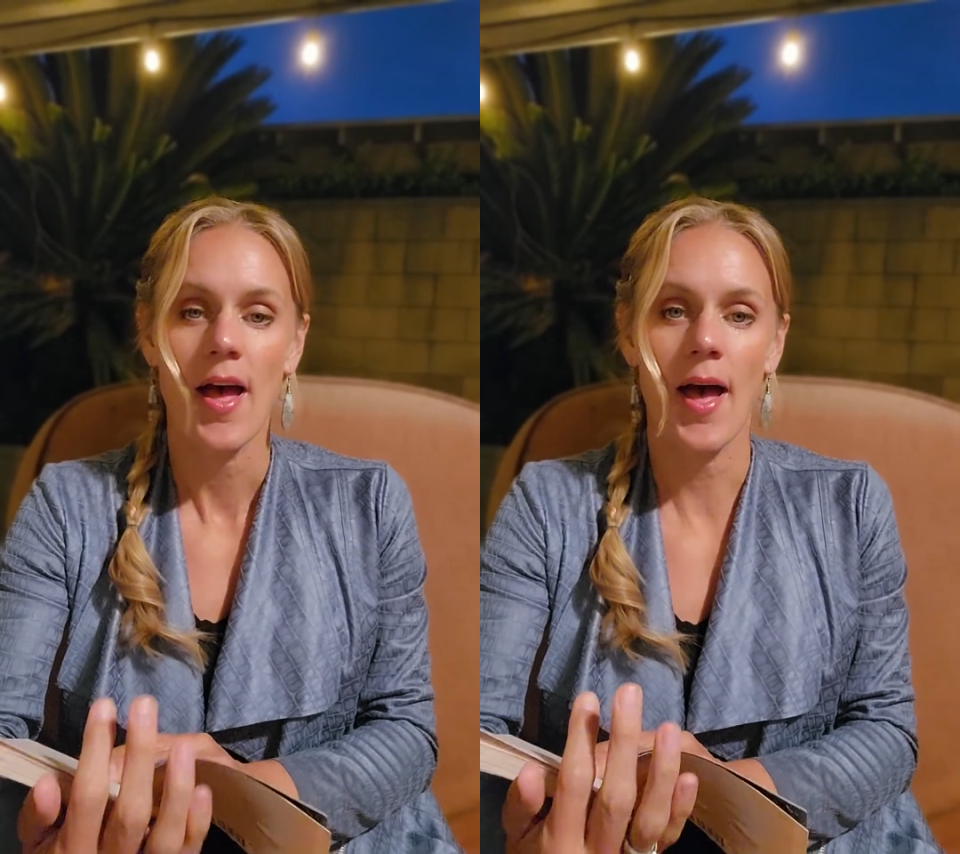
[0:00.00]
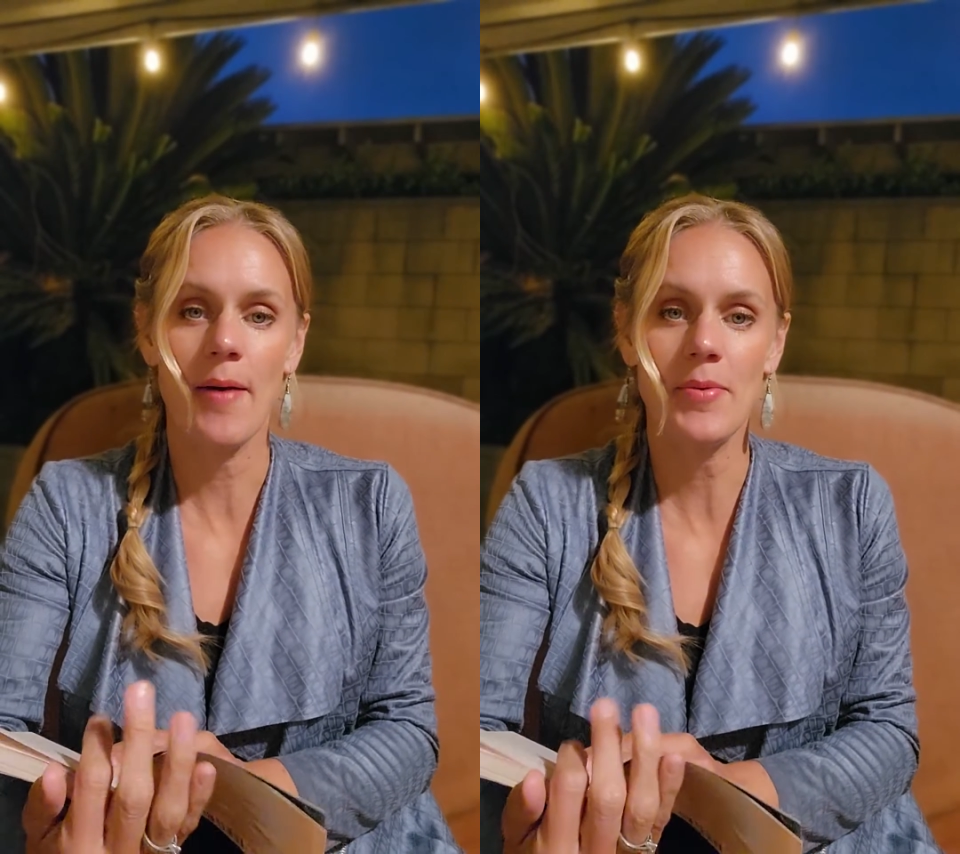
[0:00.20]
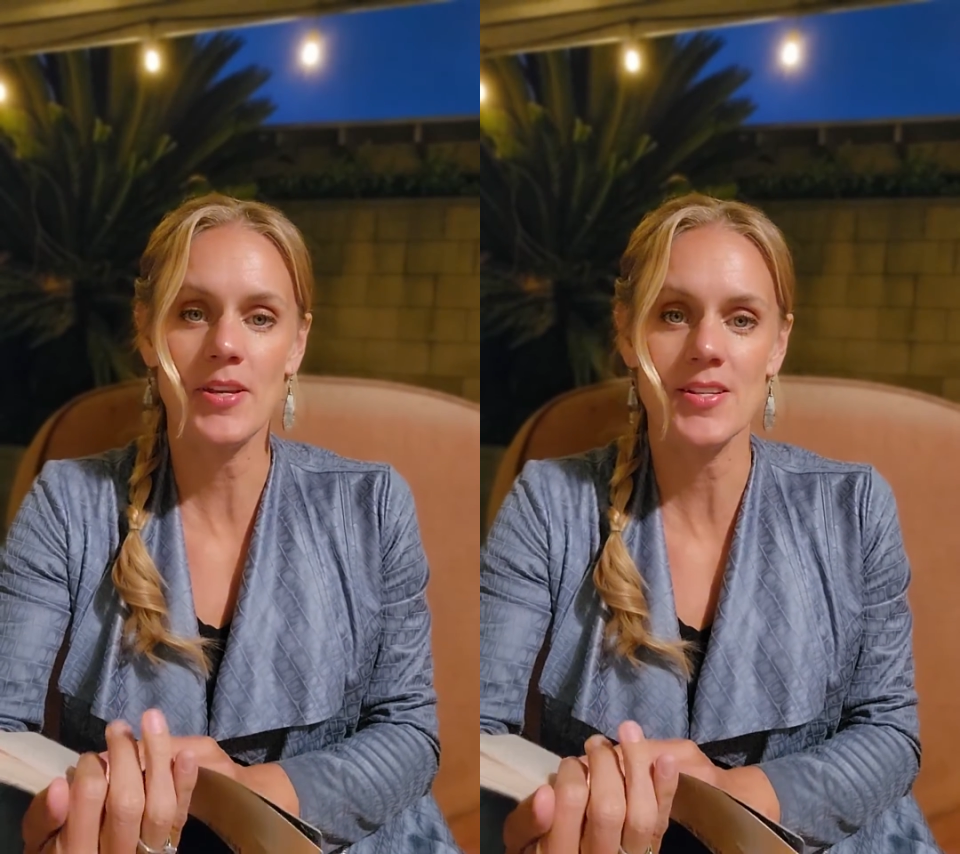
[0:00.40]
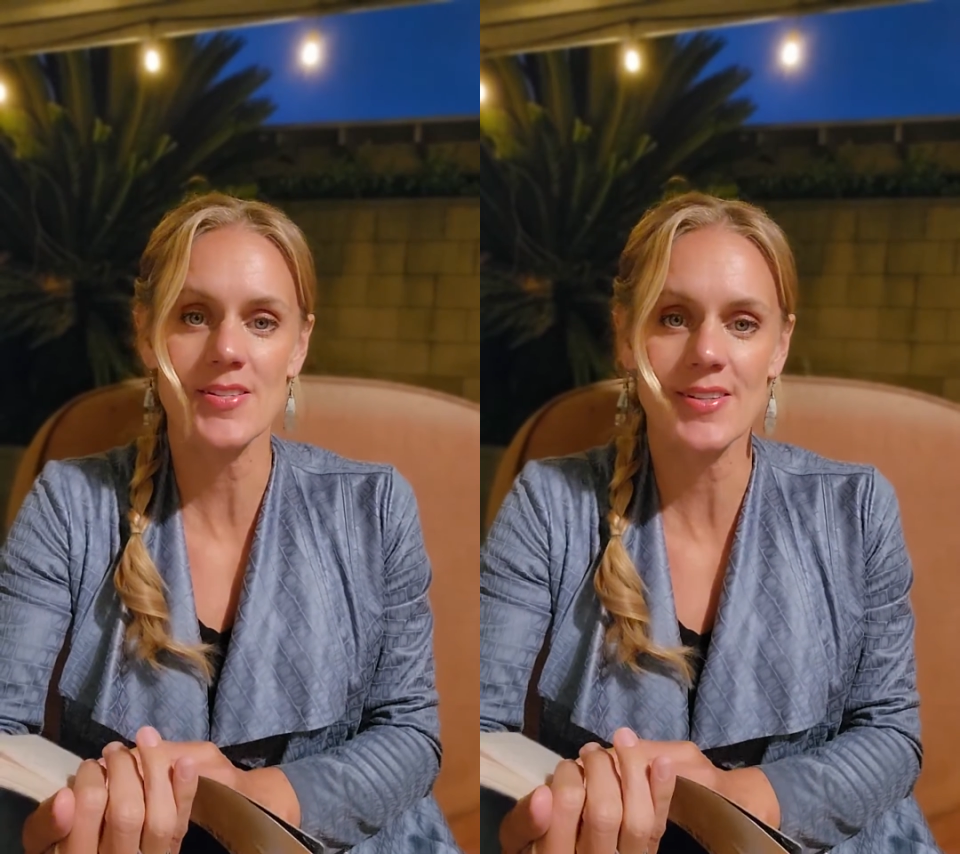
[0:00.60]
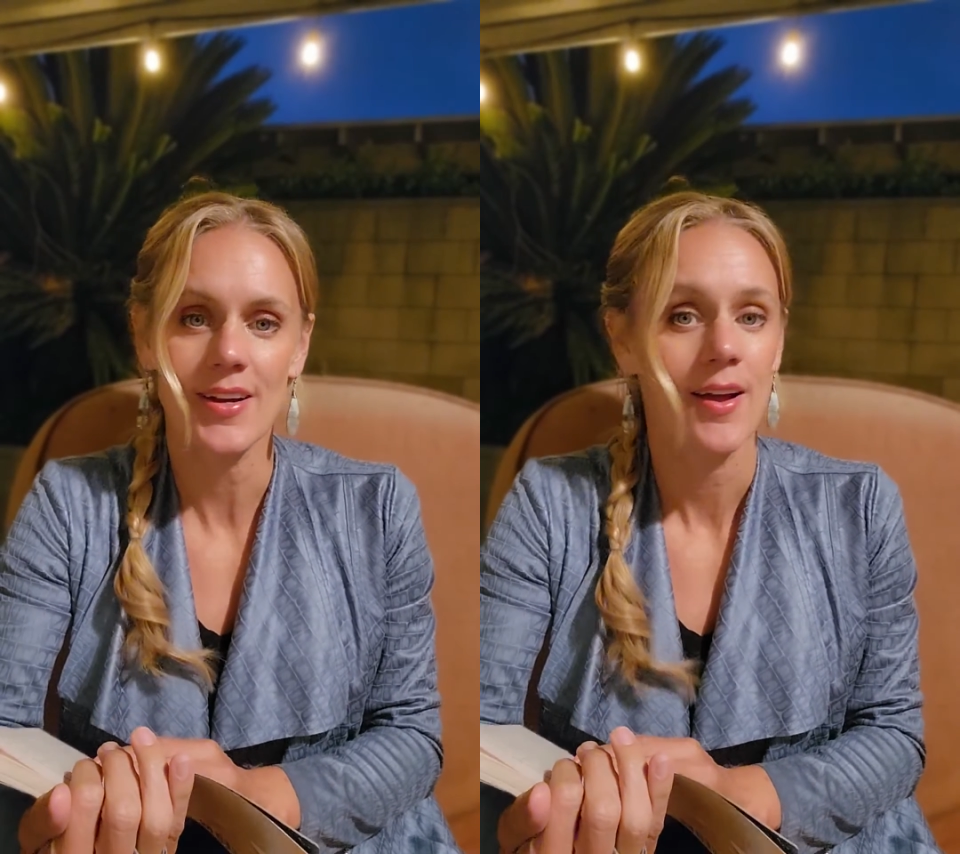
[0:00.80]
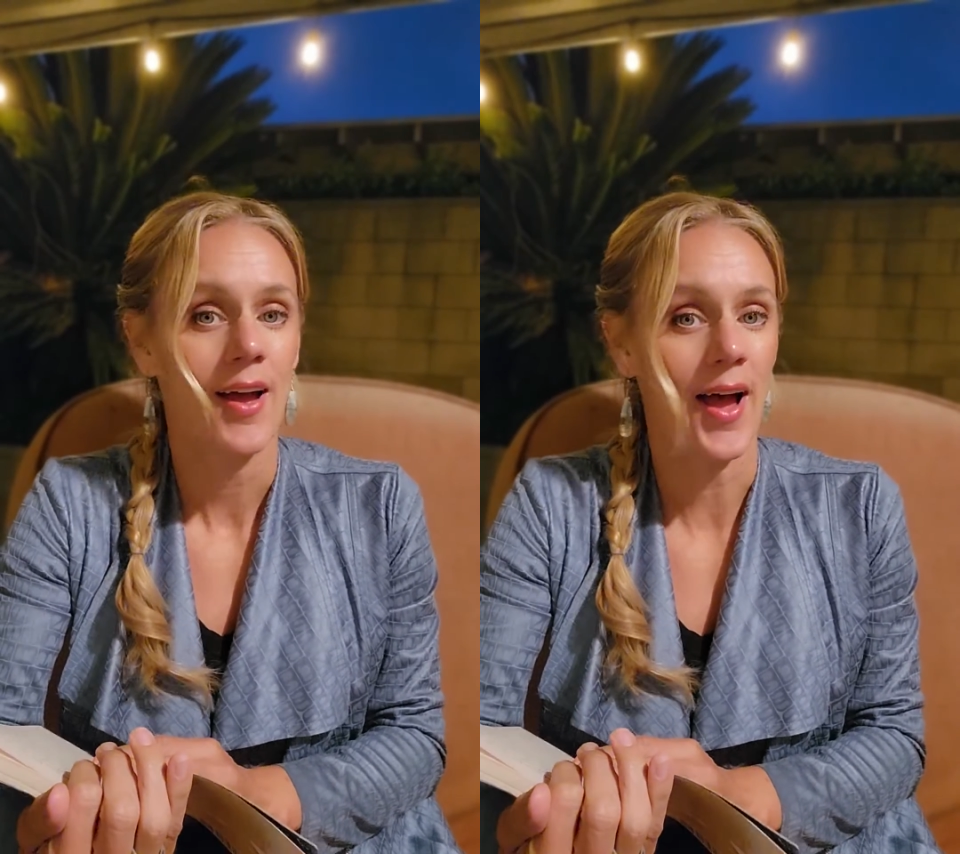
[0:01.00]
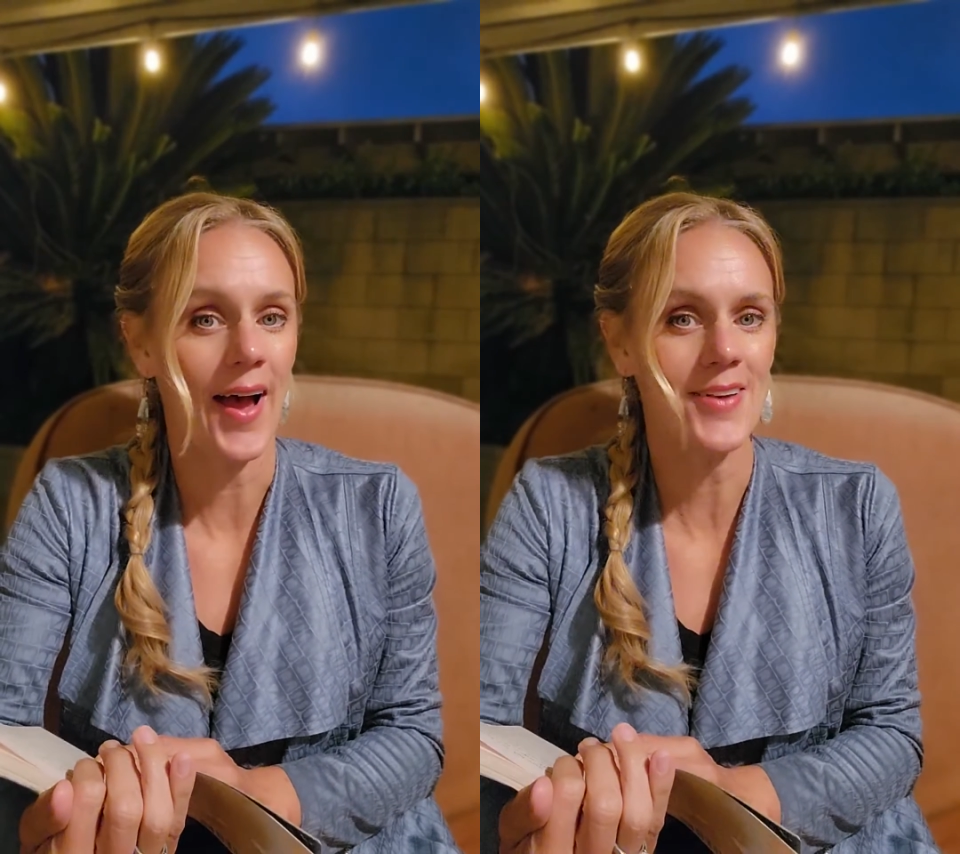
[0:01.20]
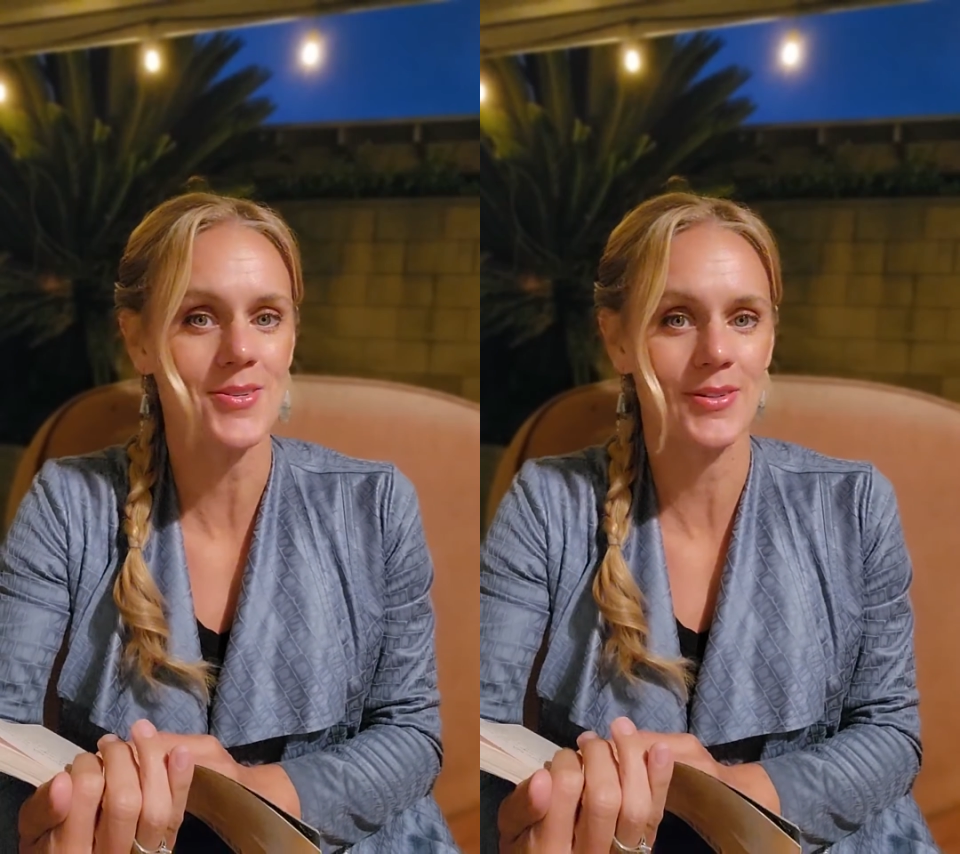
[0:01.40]
Ebenezer
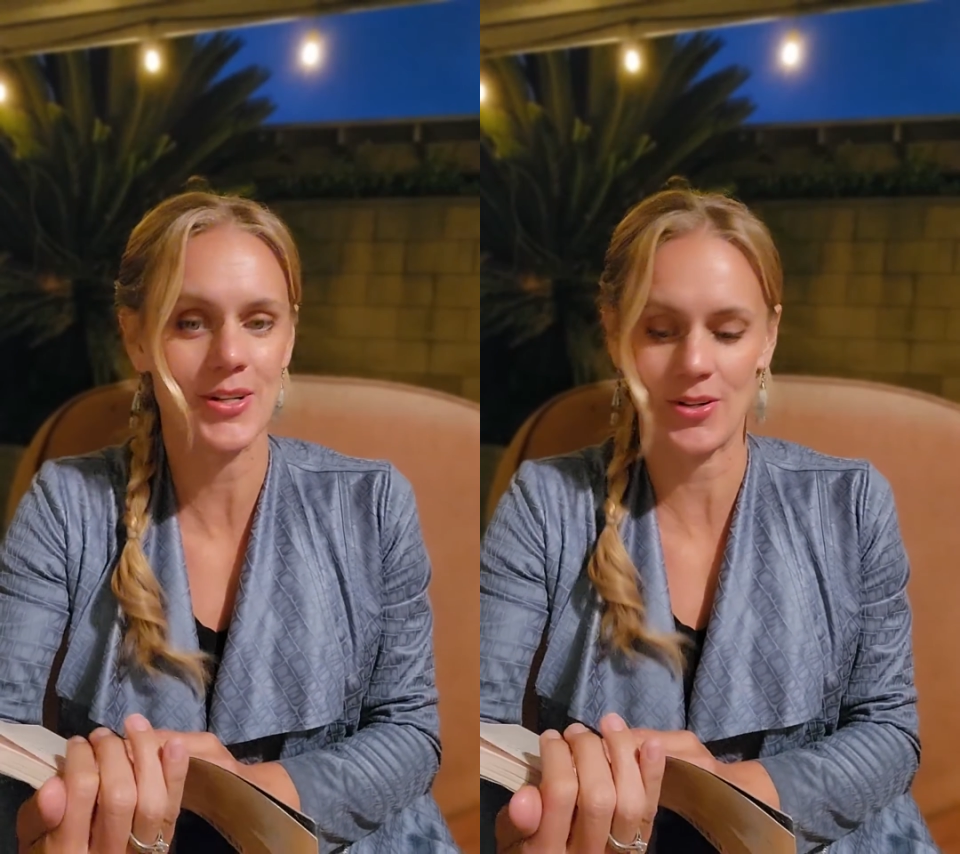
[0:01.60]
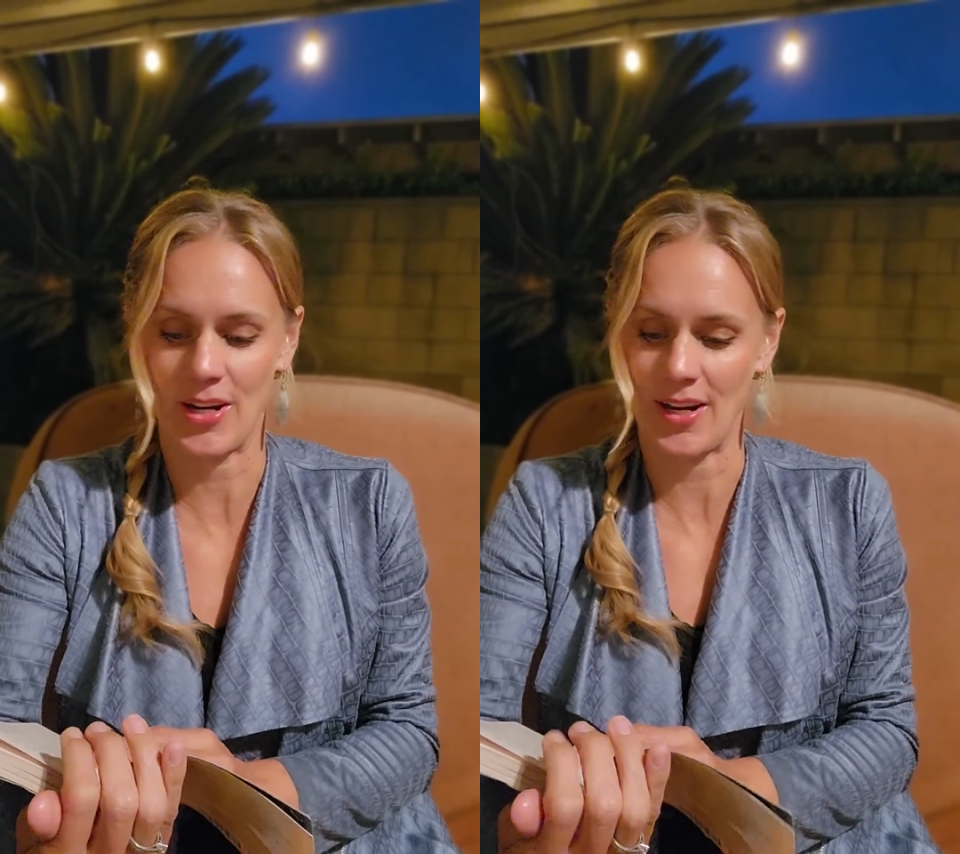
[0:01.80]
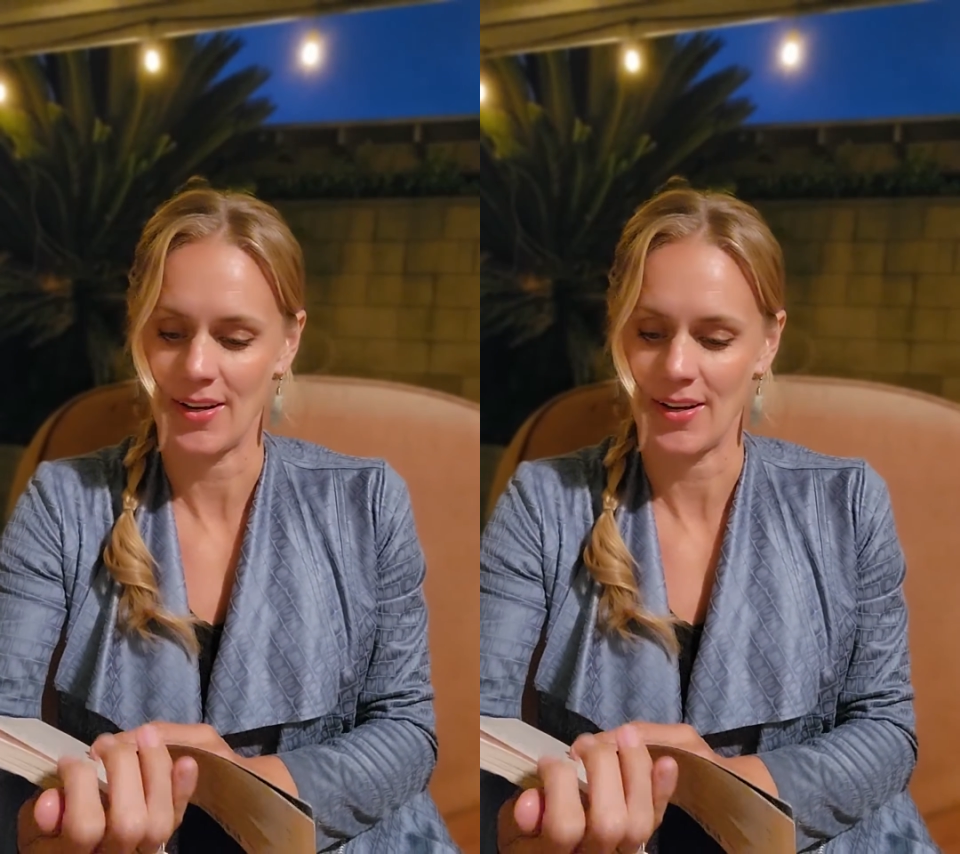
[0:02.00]
had to agree.